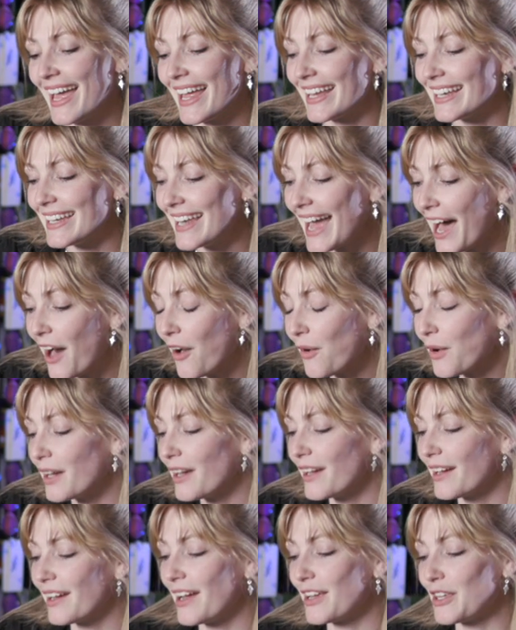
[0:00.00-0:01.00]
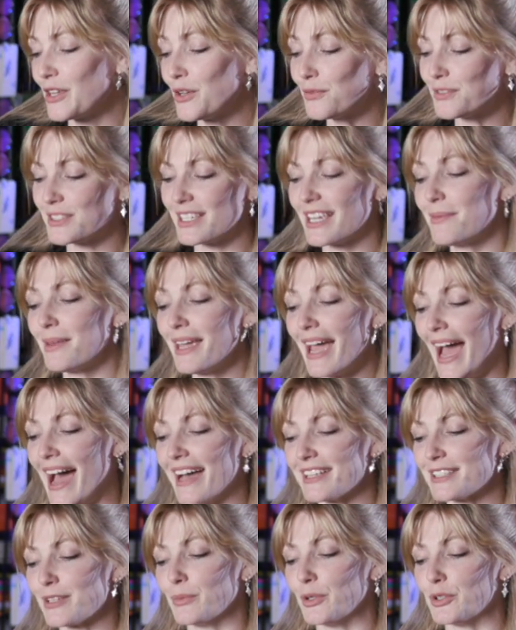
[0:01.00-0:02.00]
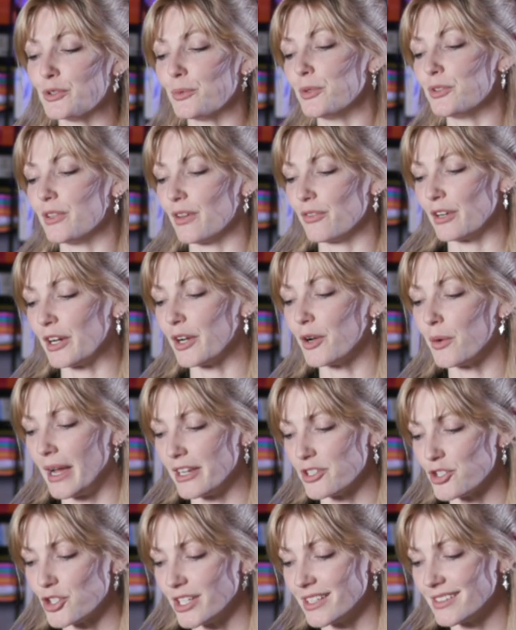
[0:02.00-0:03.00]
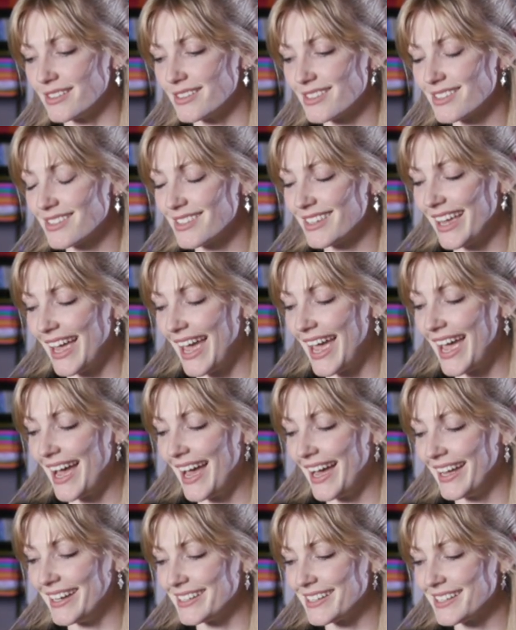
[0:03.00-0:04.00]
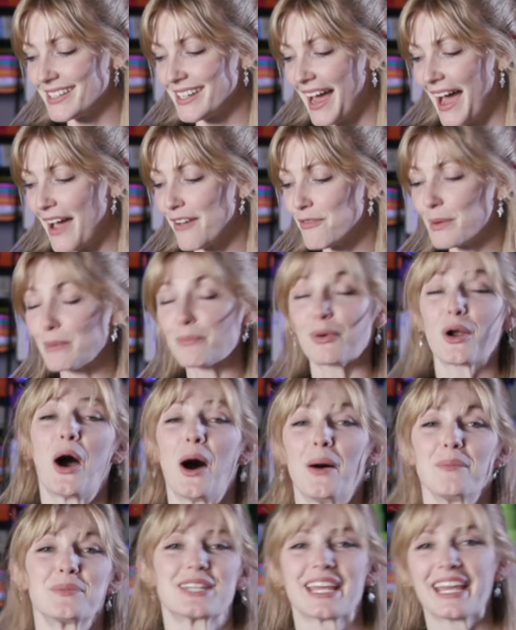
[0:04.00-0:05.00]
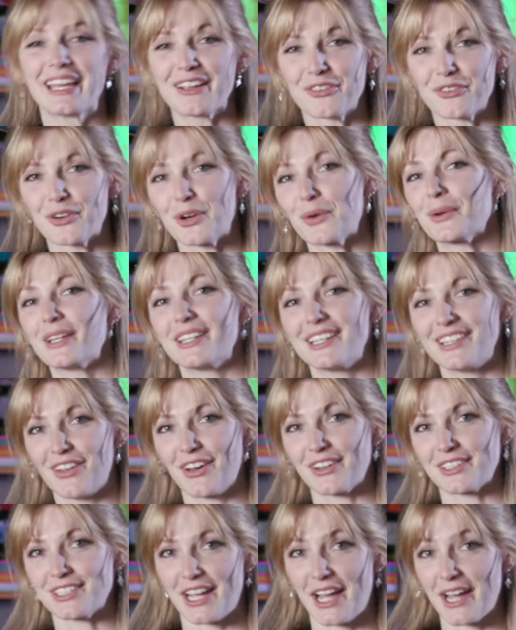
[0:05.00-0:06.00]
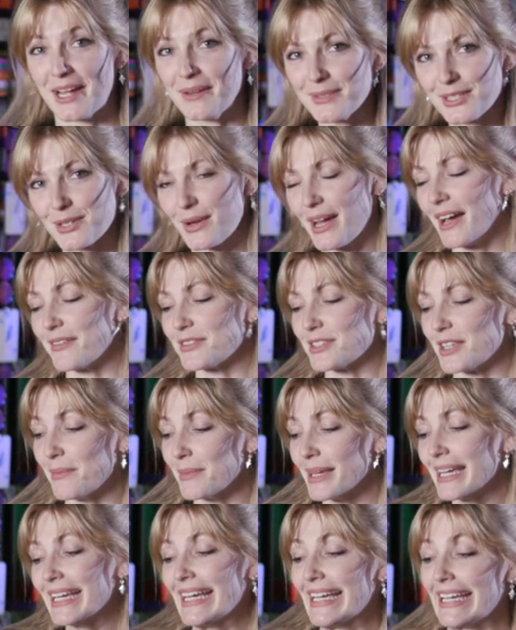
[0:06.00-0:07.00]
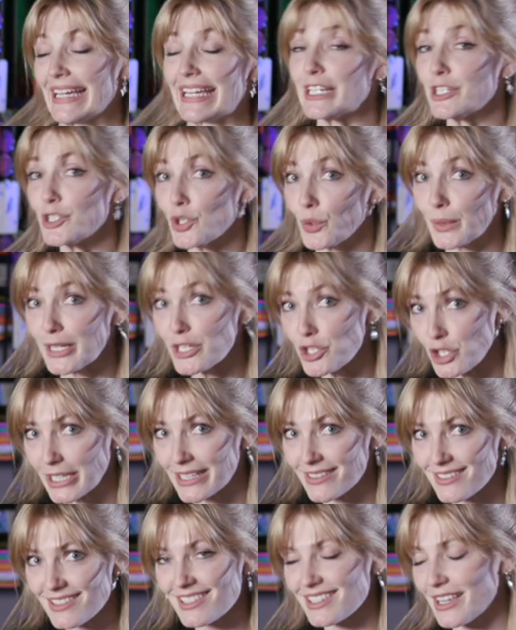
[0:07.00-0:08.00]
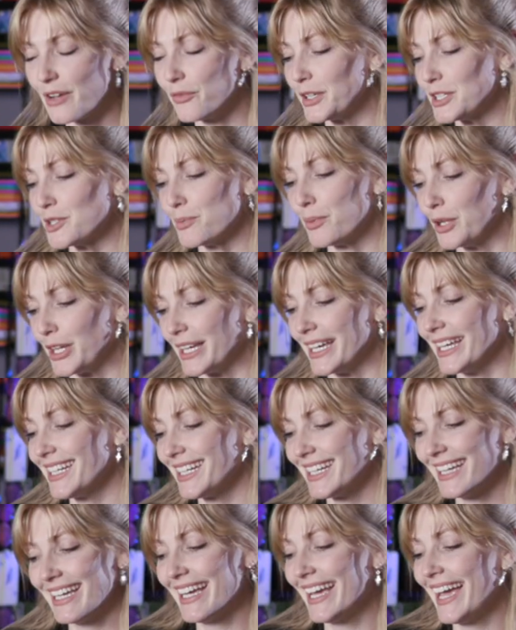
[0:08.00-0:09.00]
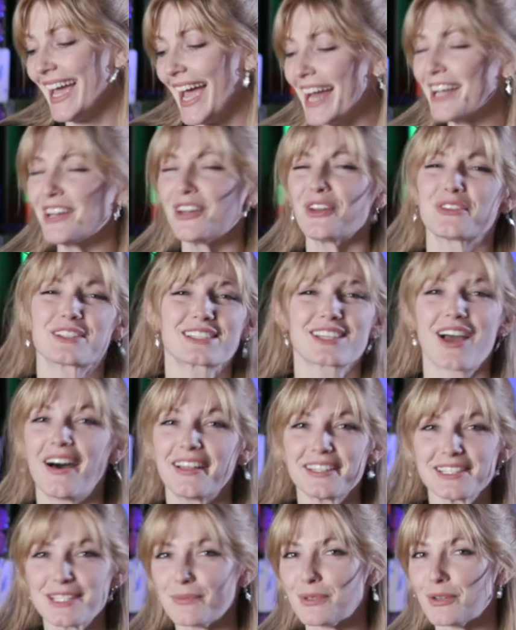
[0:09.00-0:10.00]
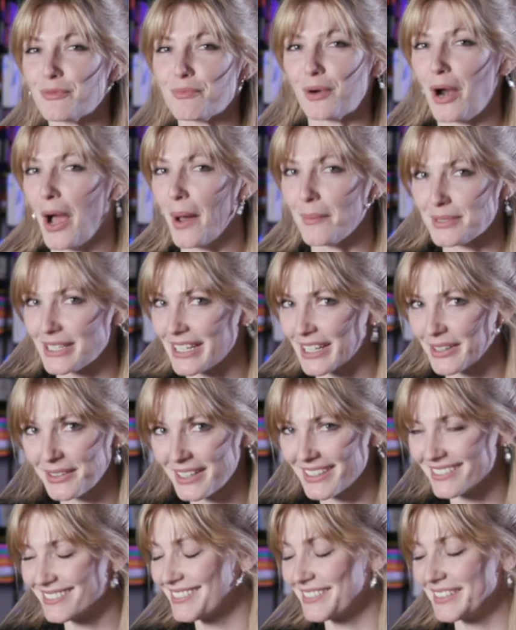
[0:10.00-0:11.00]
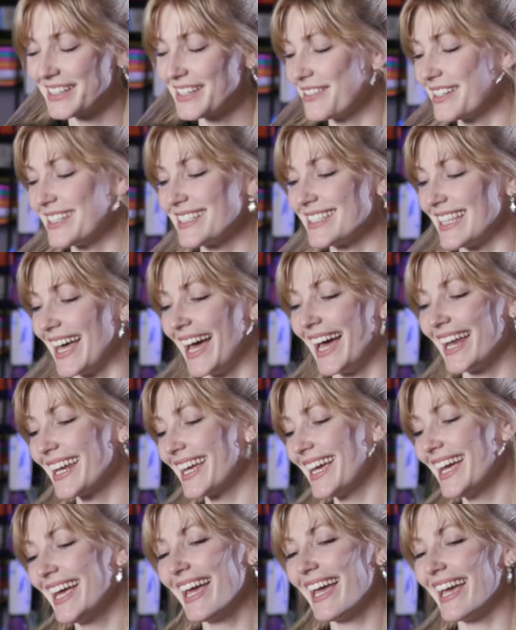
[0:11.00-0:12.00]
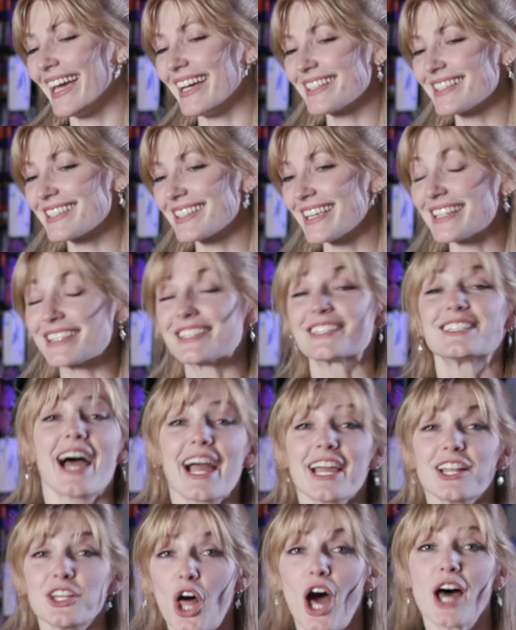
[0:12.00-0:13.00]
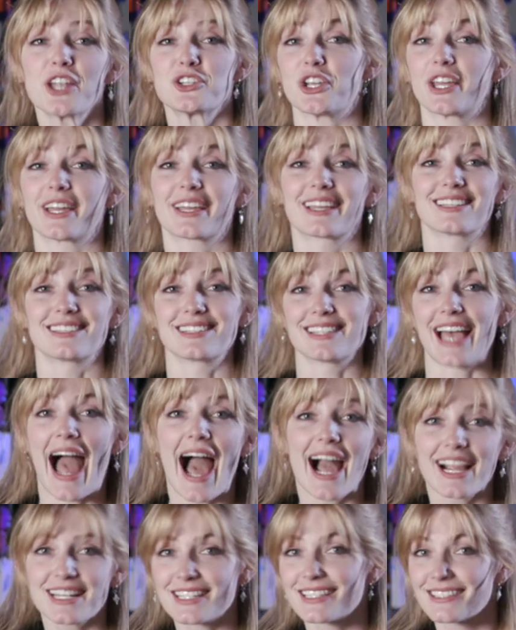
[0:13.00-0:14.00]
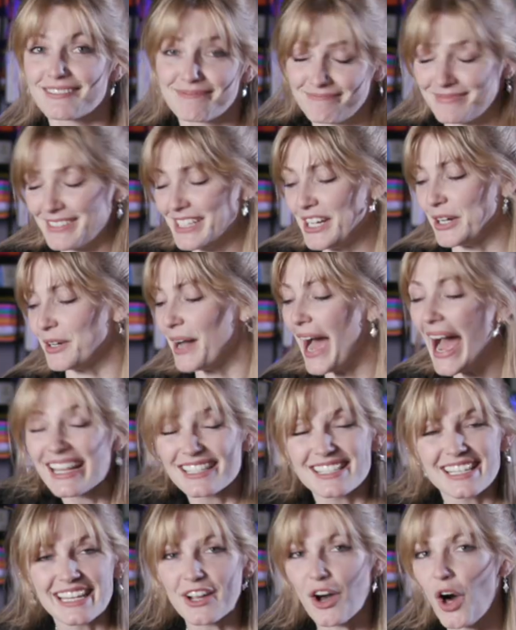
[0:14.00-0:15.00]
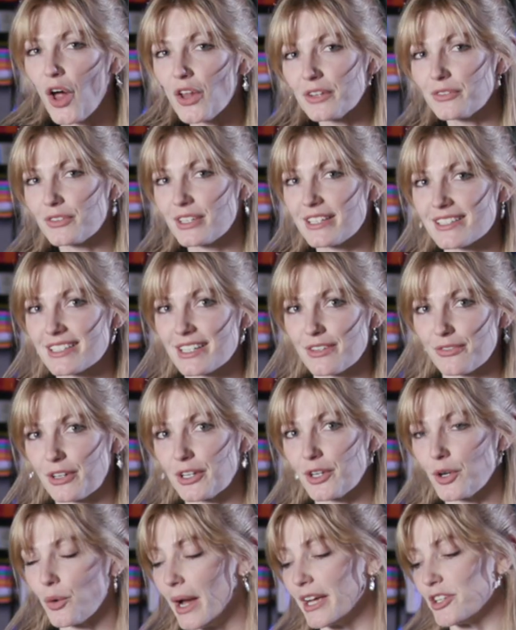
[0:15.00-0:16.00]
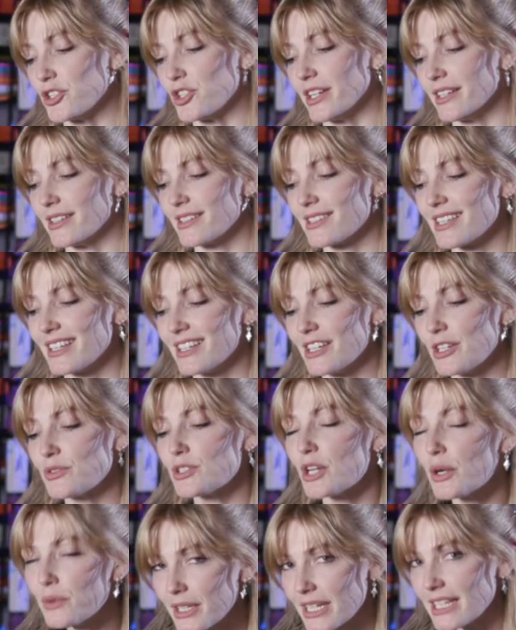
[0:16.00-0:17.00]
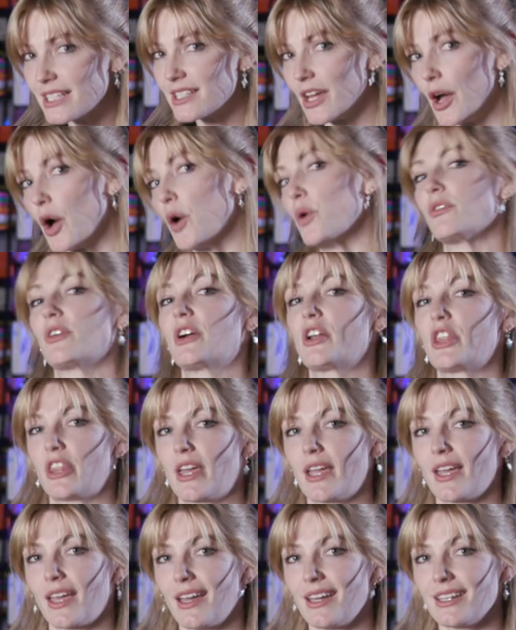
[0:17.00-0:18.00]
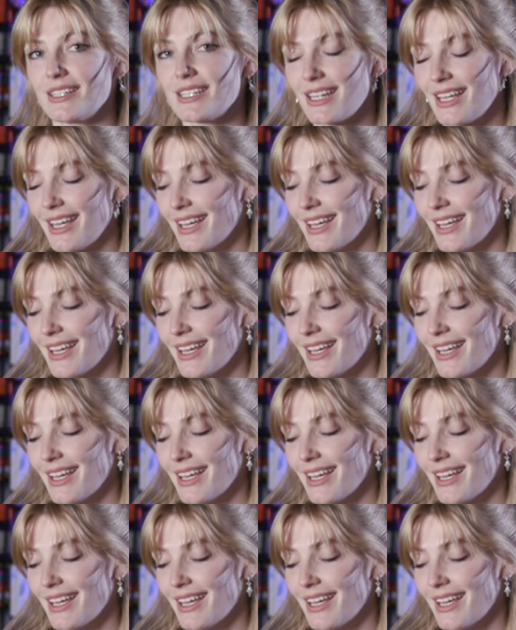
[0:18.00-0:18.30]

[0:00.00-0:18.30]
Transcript: Now, you've seen me ask multiple different questions, and I've been prompting for a really long time, so I have some intuitions of what to put in. And this concept of prompting, what even is that? It's dialogic. It's asking all of these different questions, and you don't need to overthink it.